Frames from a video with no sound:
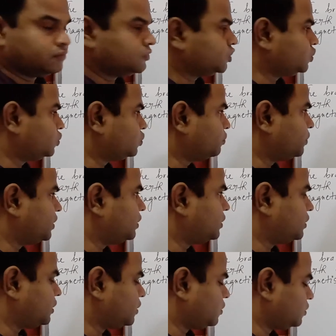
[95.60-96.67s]

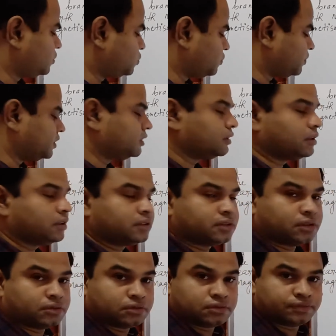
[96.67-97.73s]
Geometrical north, geometrical
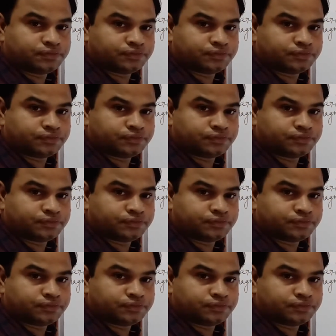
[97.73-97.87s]
south.